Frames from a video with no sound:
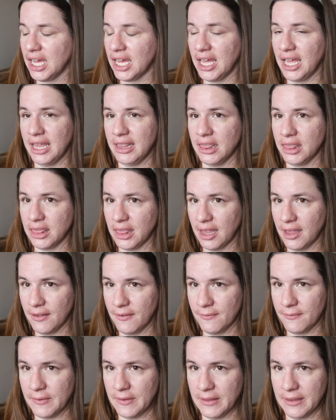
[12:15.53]
I
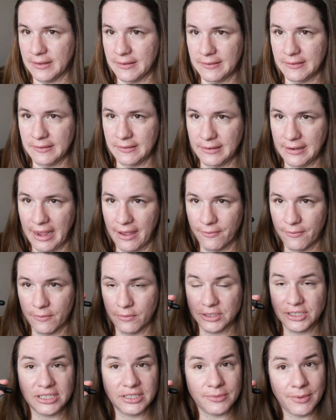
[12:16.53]
love this stuff,
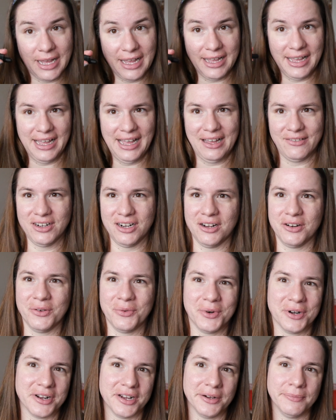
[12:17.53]
which is why I have it on
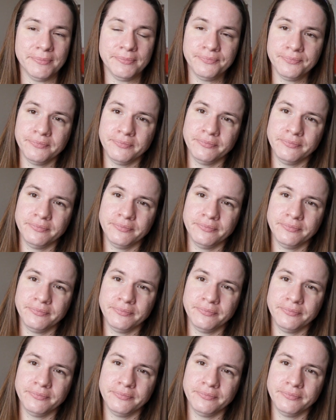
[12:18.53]
order.